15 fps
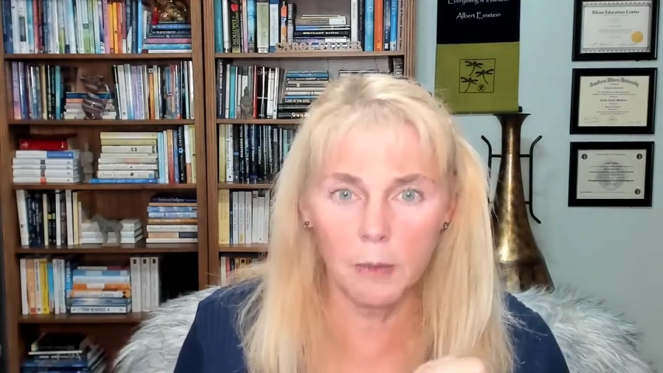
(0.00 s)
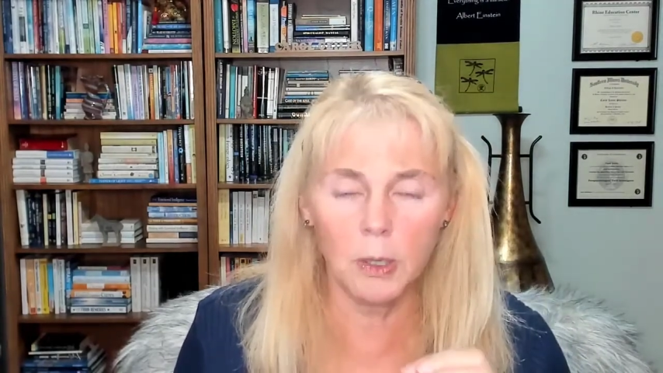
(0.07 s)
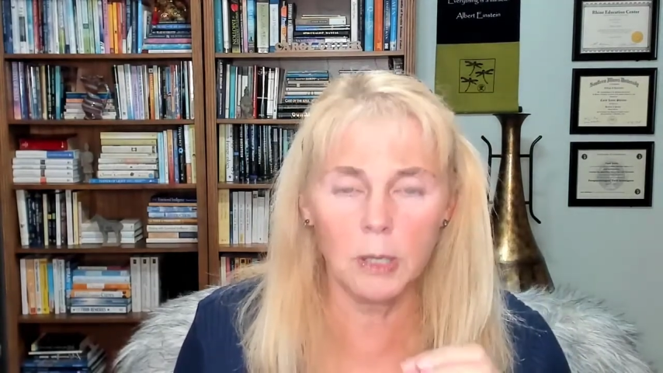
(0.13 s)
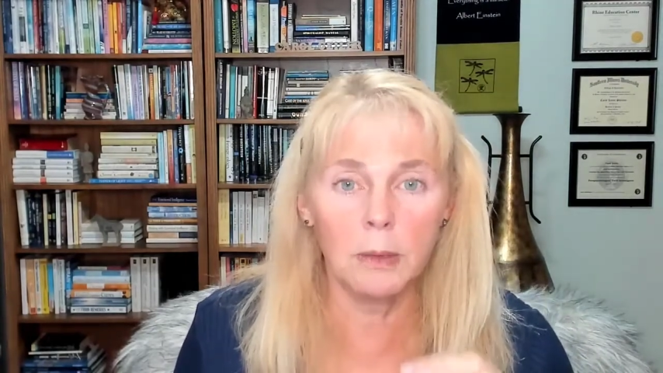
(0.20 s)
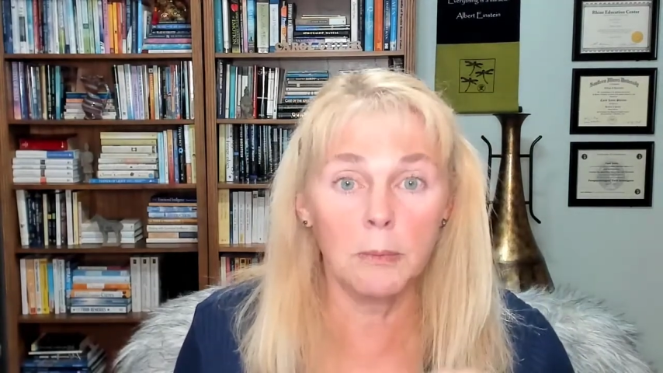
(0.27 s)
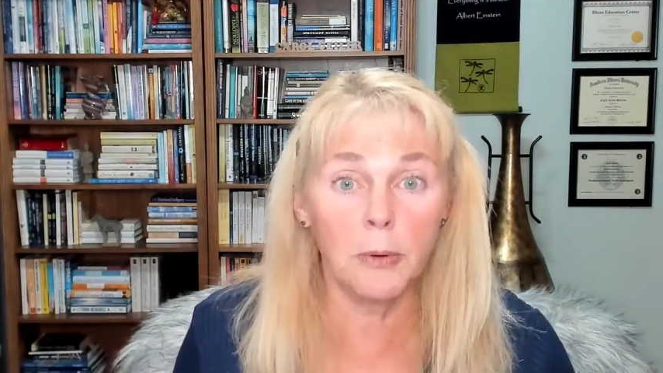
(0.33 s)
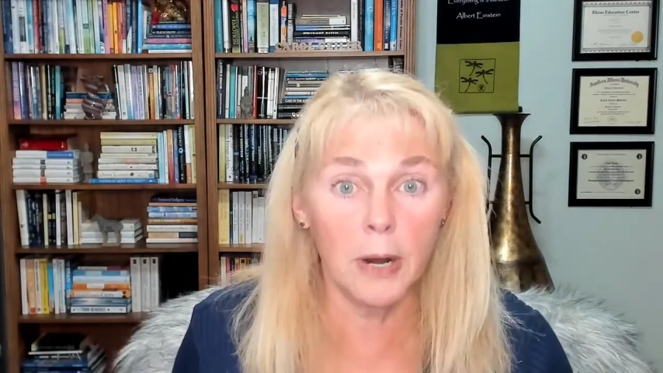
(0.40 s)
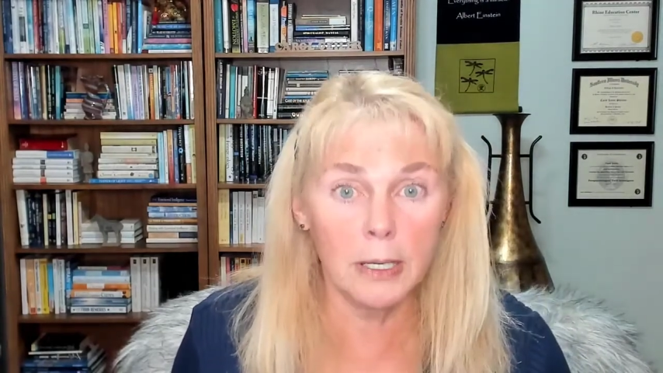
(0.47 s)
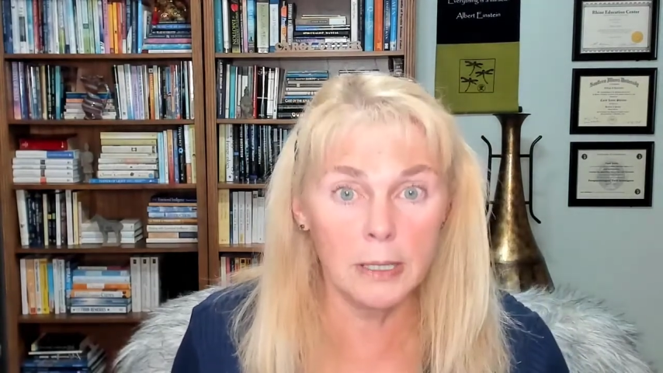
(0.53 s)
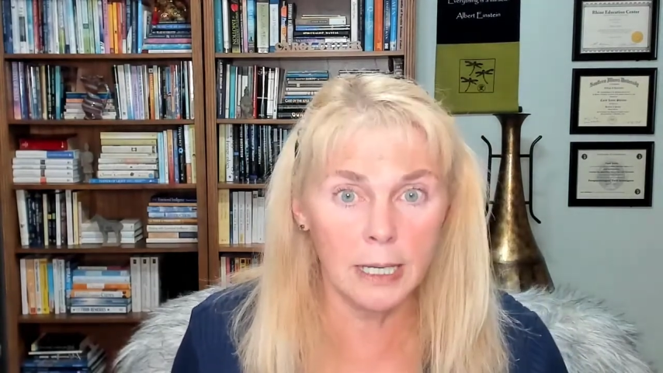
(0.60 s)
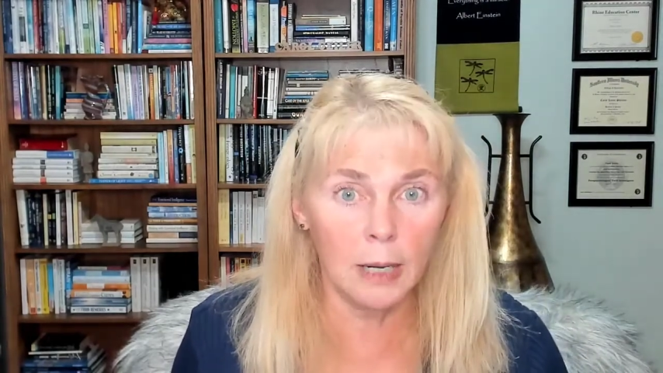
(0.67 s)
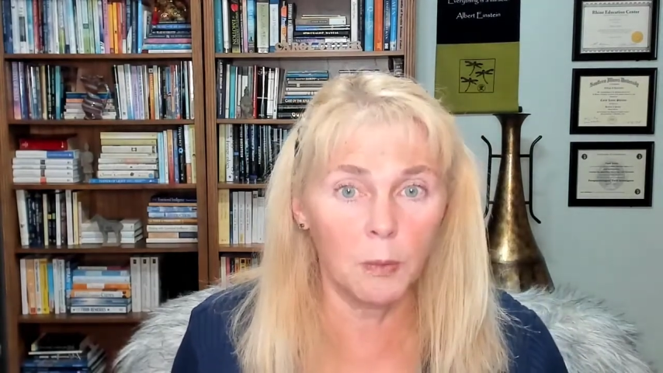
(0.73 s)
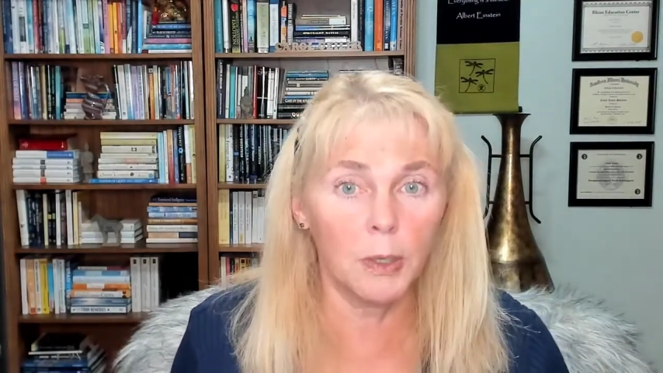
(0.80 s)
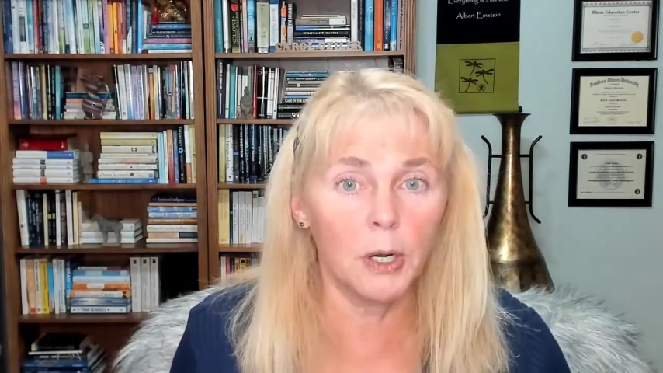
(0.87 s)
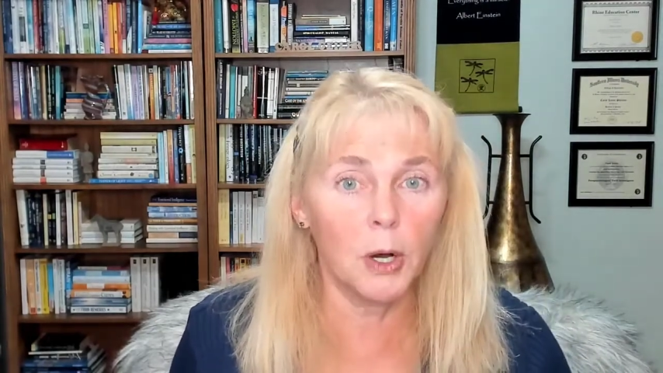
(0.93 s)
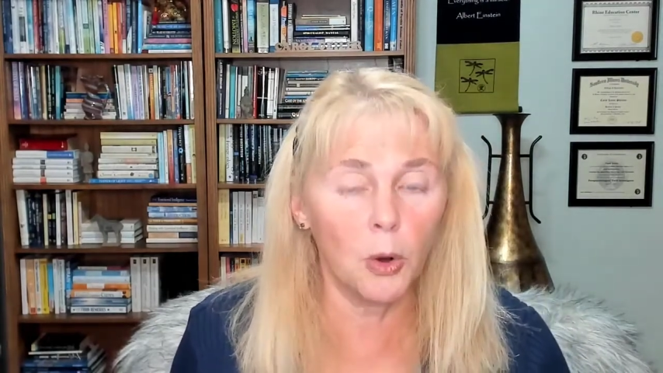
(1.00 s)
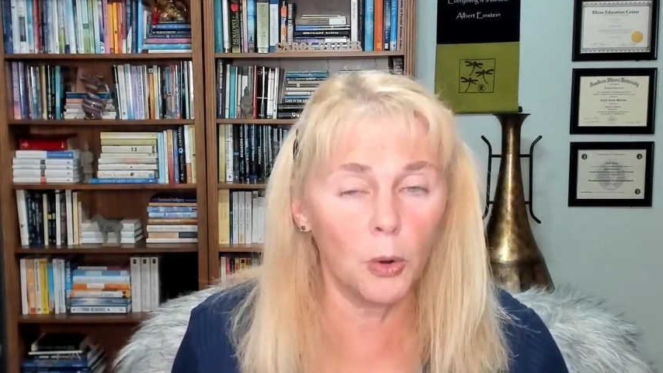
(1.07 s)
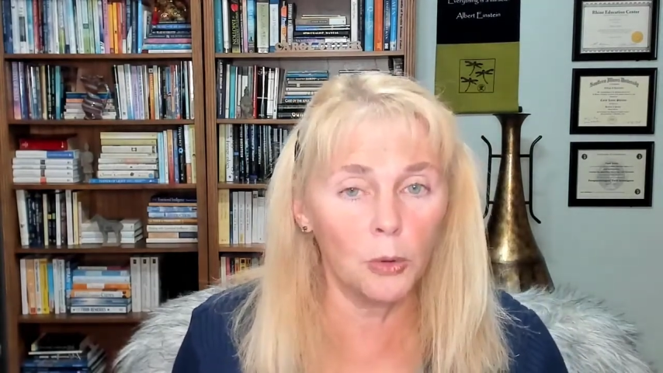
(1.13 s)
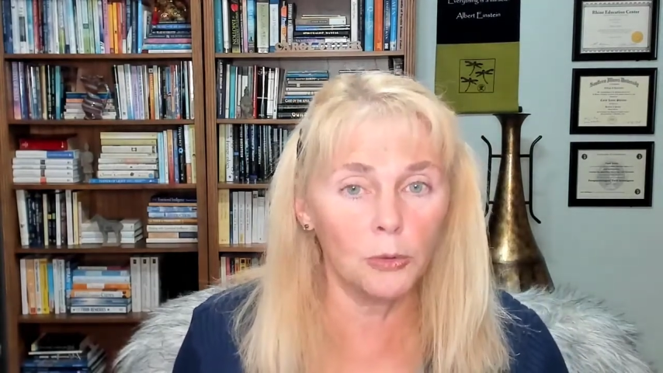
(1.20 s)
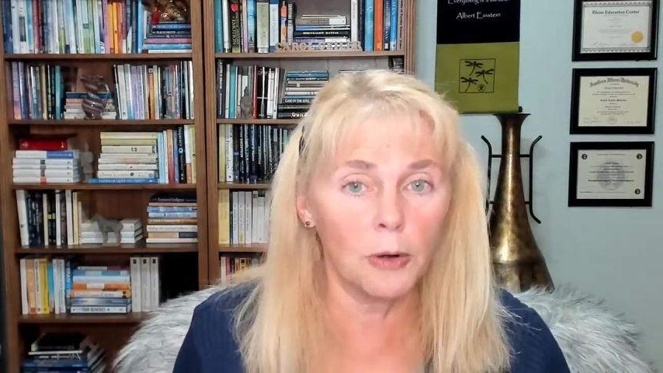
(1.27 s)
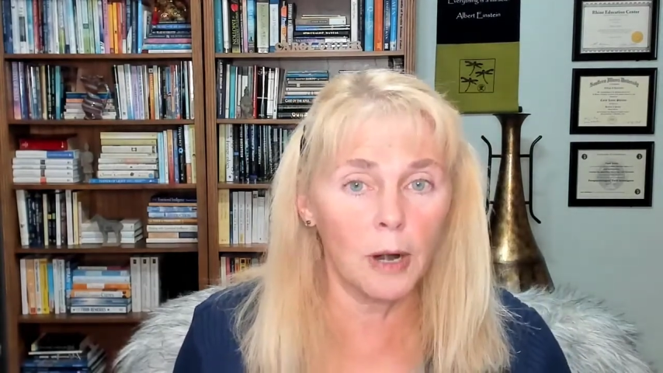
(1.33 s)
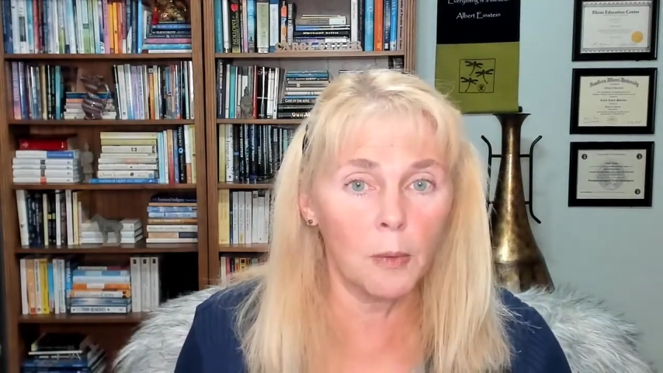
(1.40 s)
I want to be present, I want to
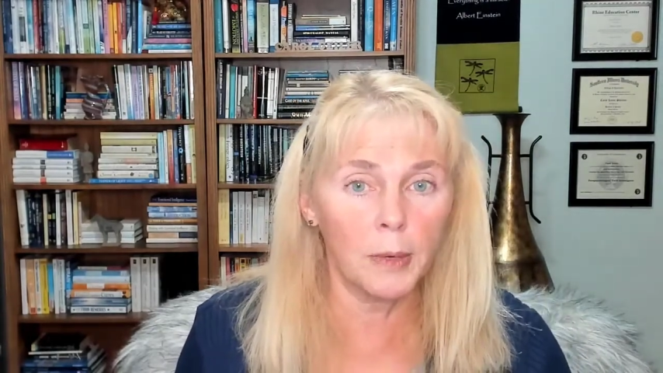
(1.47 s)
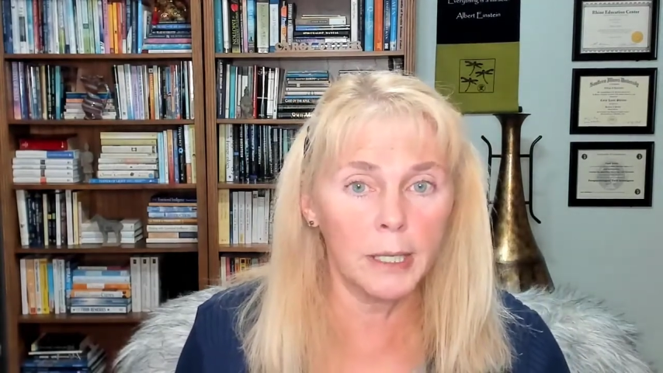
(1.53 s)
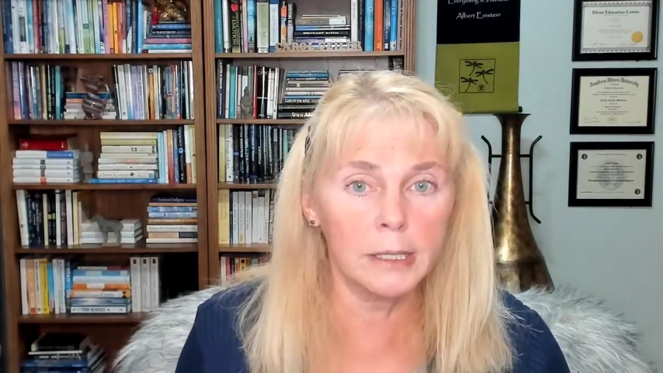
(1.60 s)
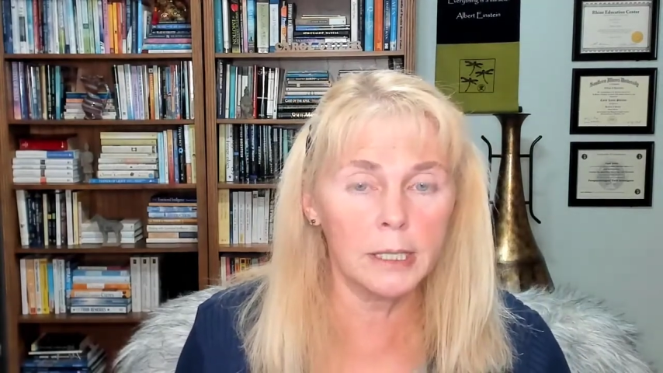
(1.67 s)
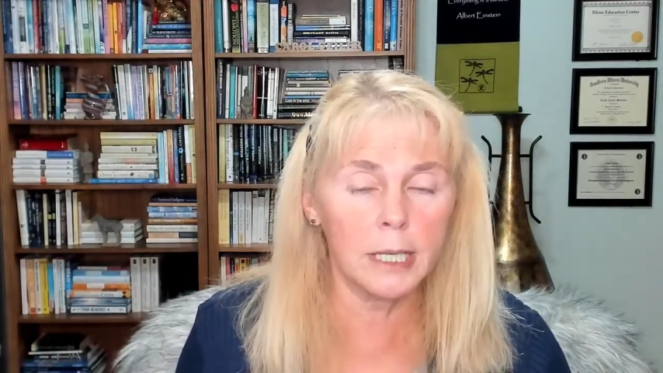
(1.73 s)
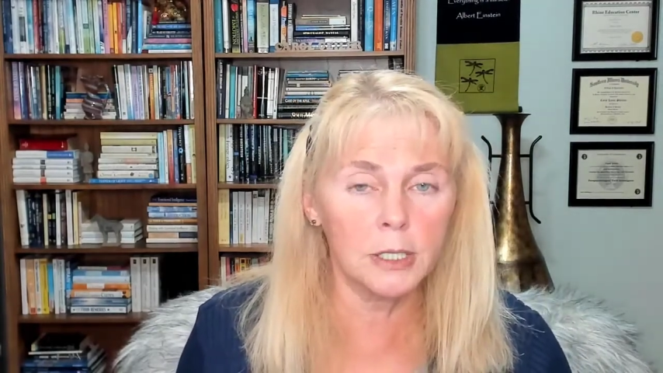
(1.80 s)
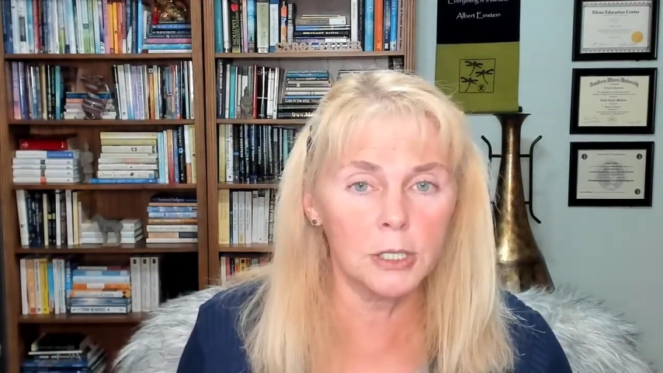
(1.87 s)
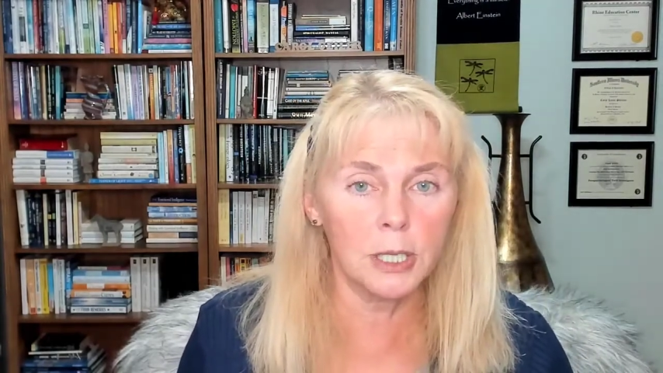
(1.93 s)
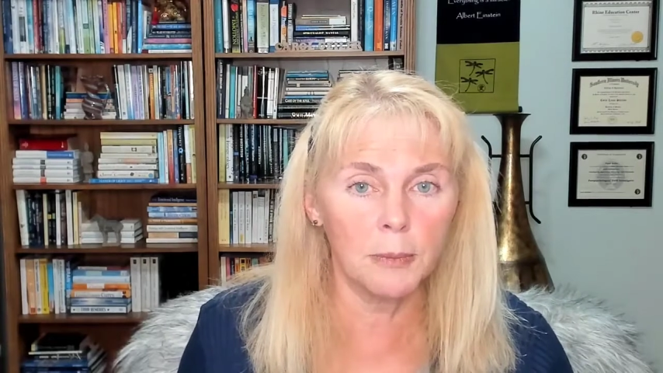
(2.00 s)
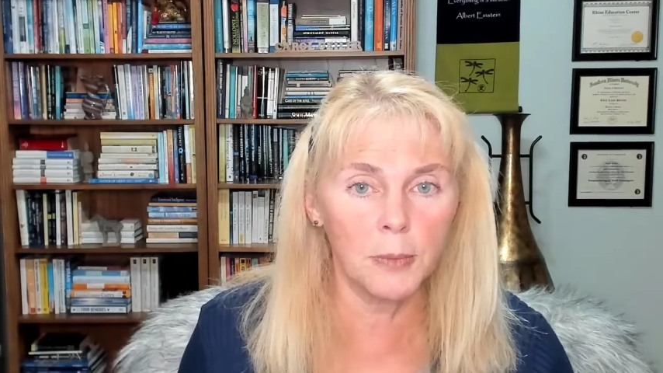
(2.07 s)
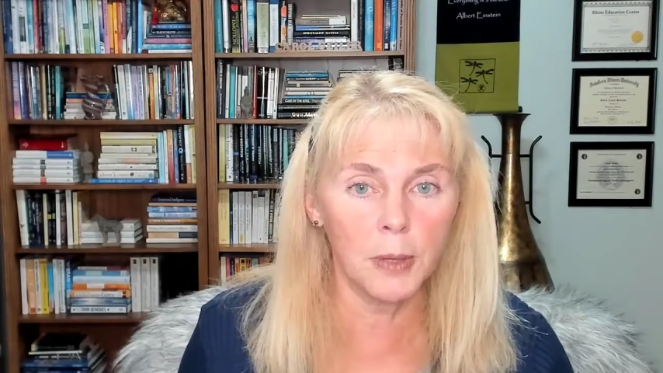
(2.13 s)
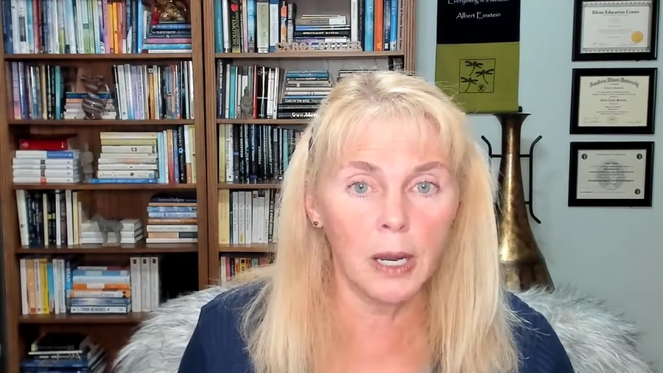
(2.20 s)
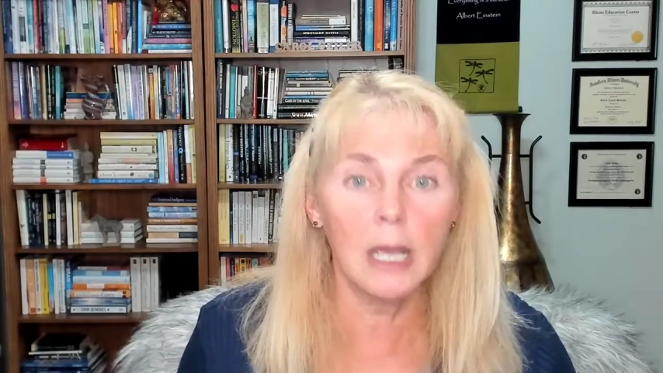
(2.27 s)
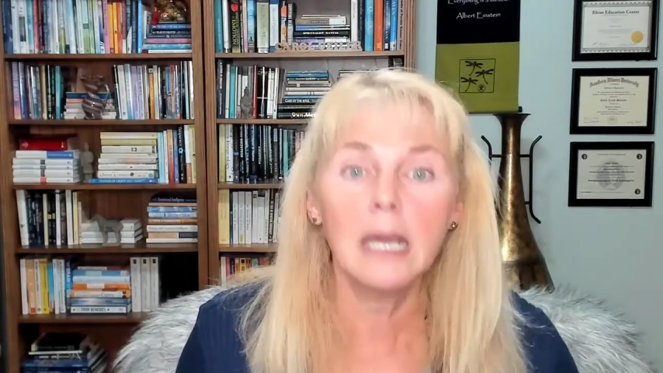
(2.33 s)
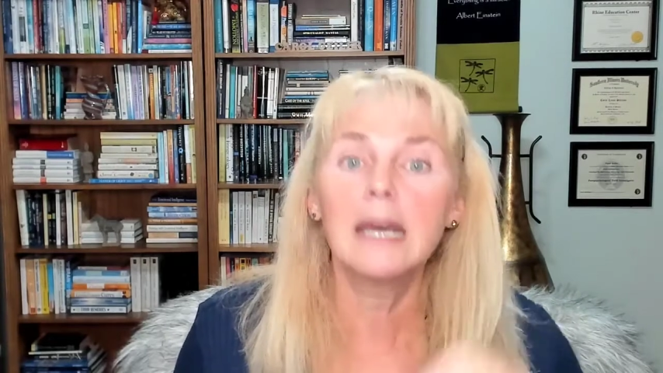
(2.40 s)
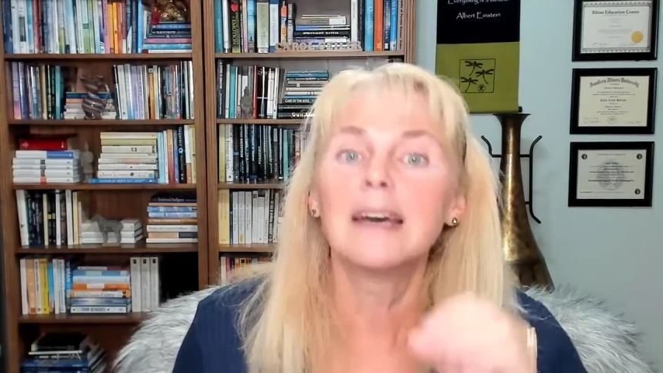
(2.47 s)
hold, or I want to touch something.